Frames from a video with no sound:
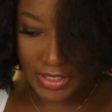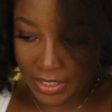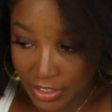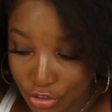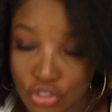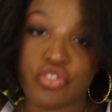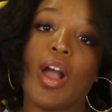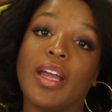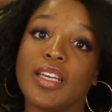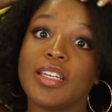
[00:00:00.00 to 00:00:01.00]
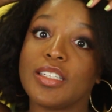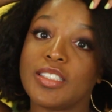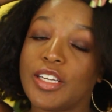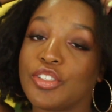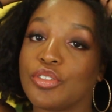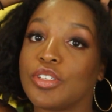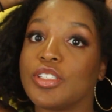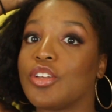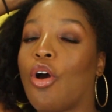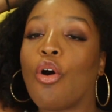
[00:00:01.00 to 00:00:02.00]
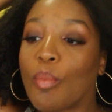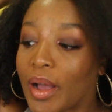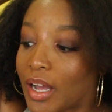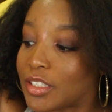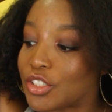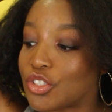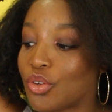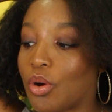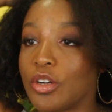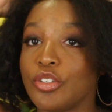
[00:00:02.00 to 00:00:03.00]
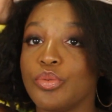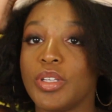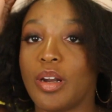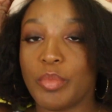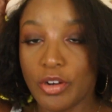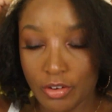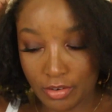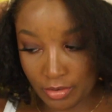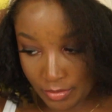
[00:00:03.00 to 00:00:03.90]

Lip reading: And try to get it centered because, oh my god, this is so hard to do without a mirror.